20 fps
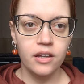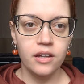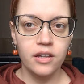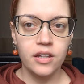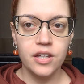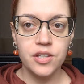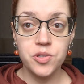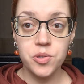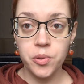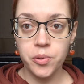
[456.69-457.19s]

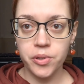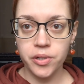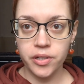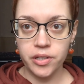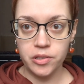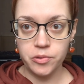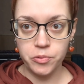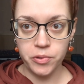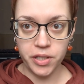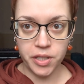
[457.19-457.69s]

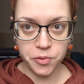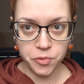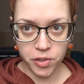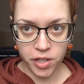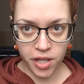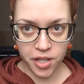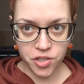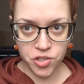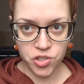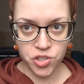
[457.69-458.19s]
historical
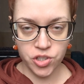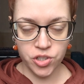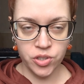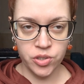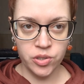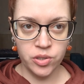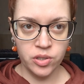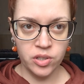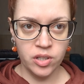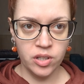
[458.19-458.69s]

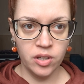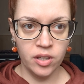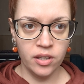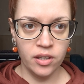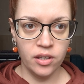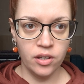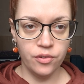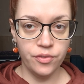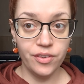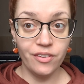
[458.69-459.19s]

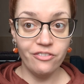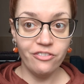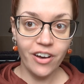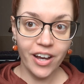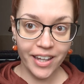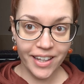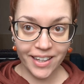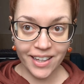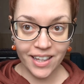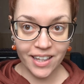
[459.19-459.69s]
recreation of the
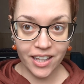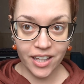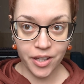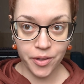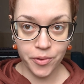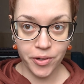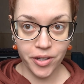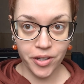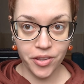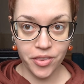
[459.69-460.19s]
Viking
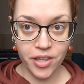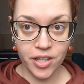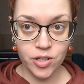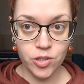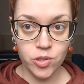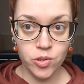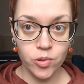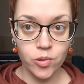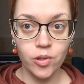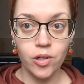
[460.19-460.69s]
era. They
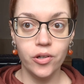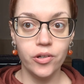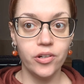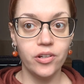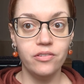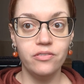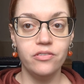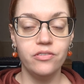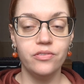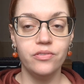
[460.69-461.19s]
do a lot
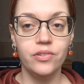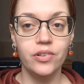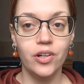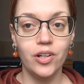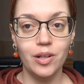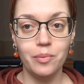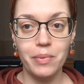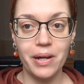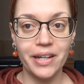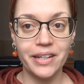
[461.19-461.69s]
of
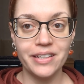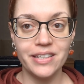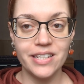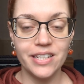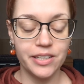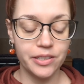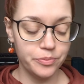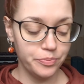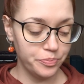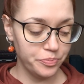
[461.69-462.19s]

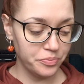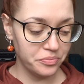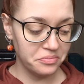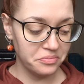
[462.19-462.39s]
nålbinding,